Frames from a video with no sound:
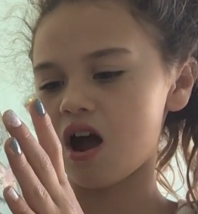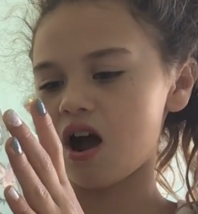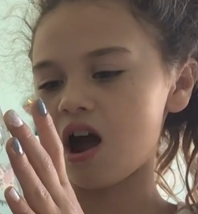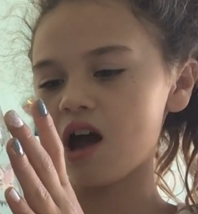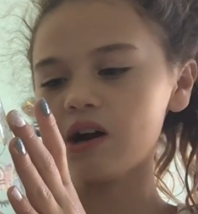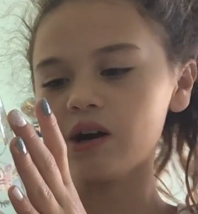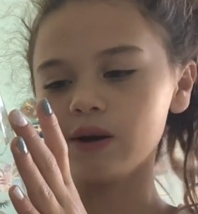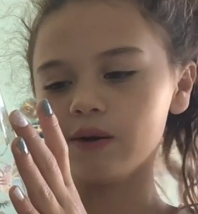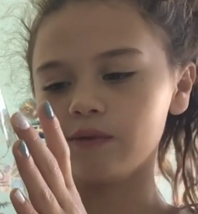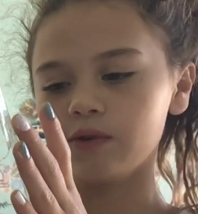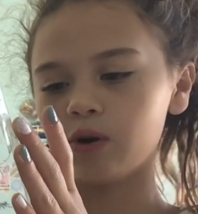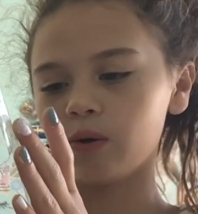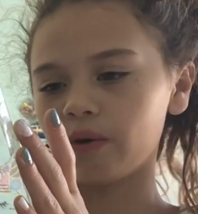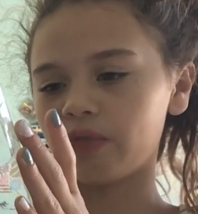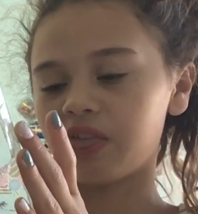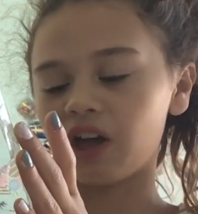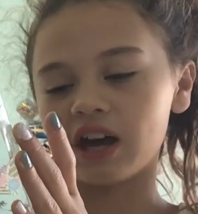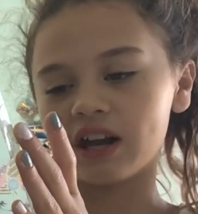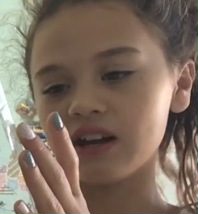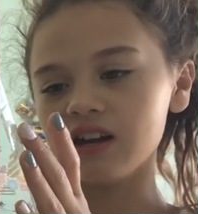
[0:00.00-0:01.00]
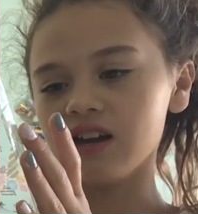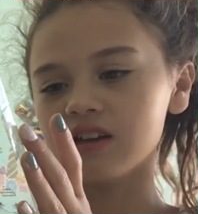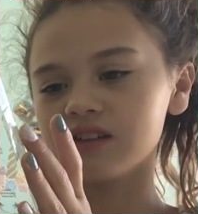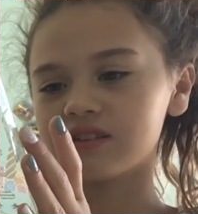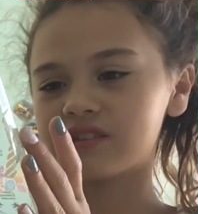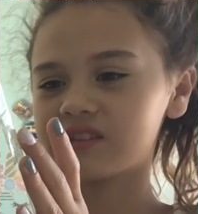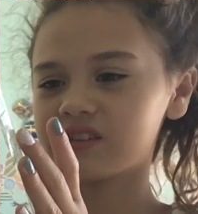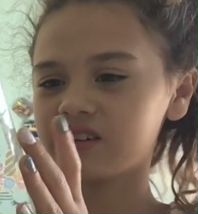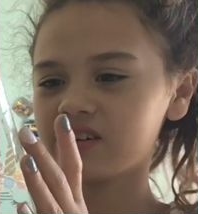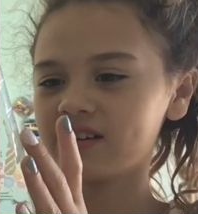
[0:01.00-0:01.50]
I don't even know what that
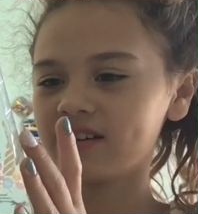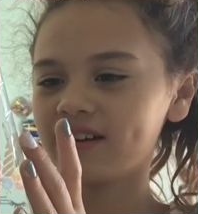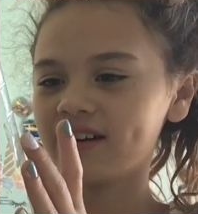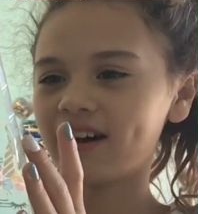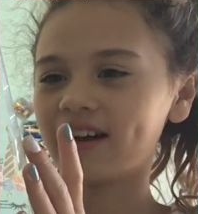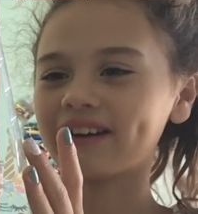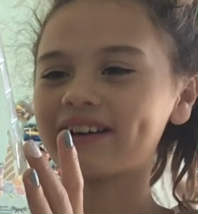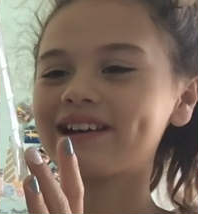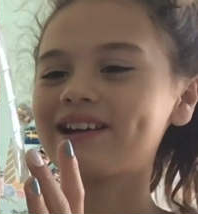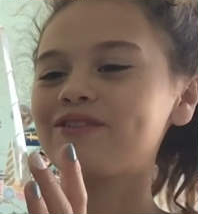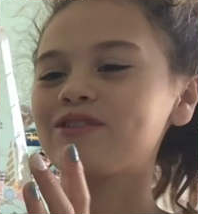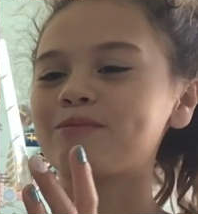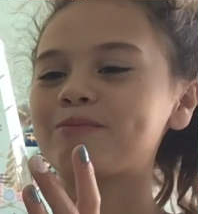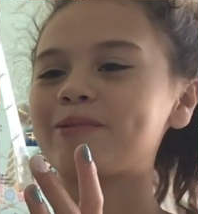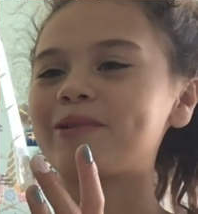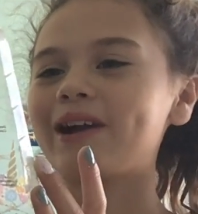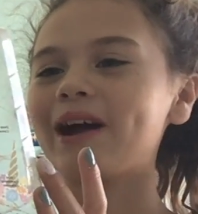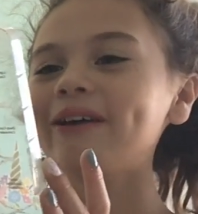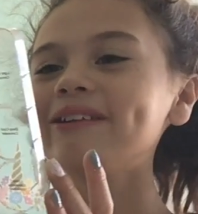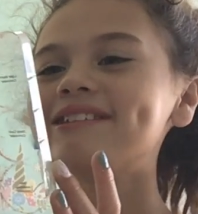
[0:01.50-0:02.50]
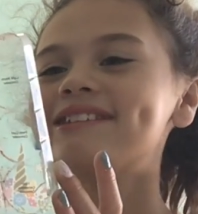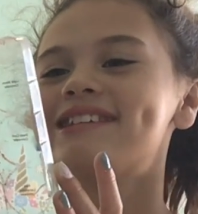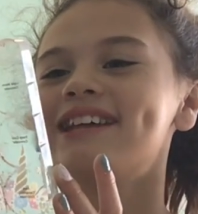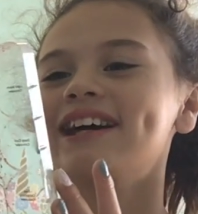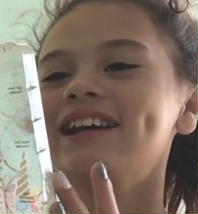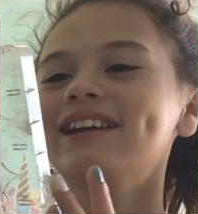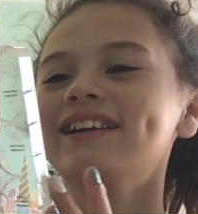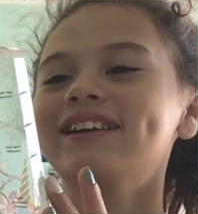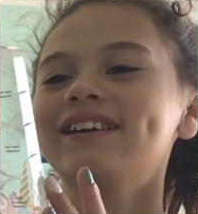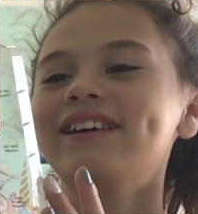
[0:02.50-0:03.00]
is. I can't even pronounce
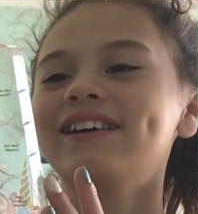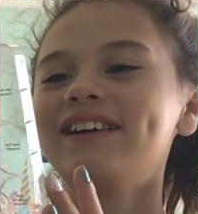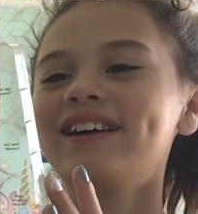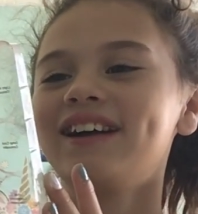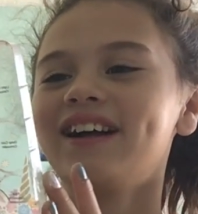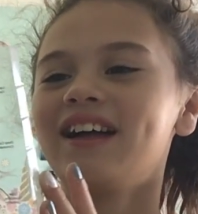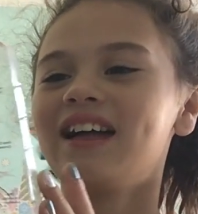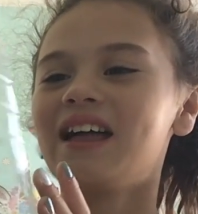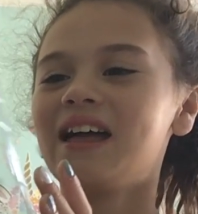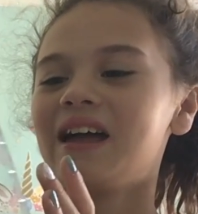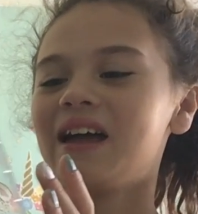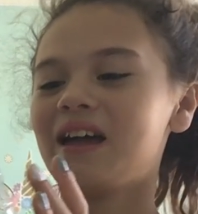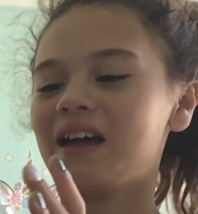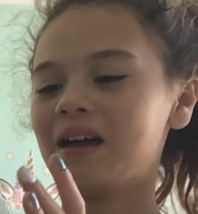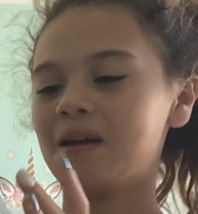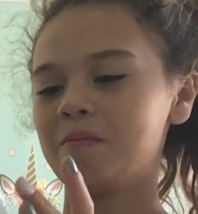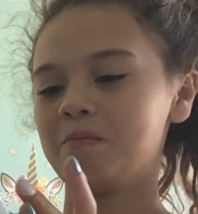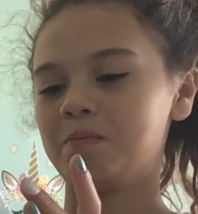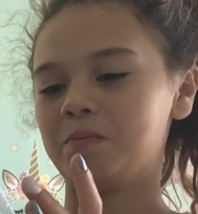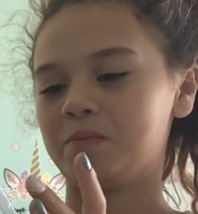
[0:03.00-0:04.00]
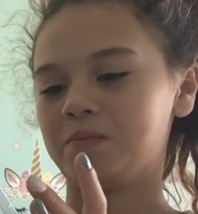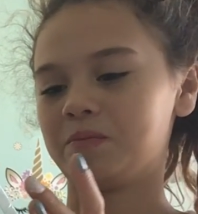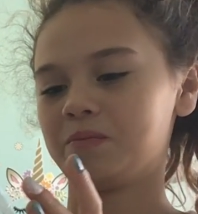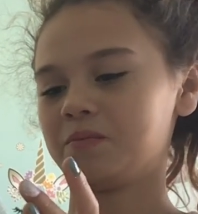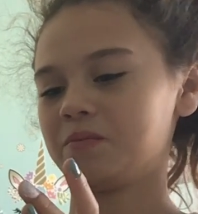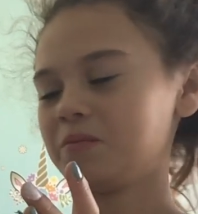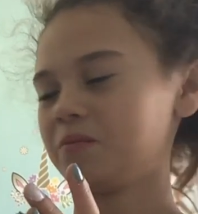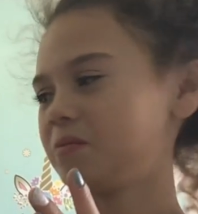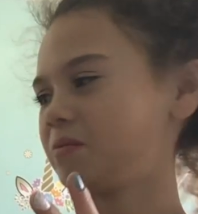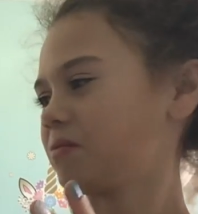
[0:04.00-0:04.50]
it. It's on your
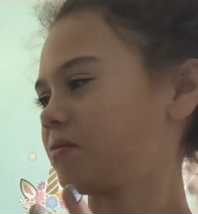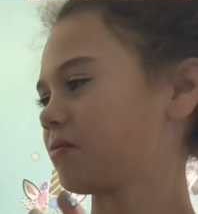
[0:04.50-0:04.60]
brush.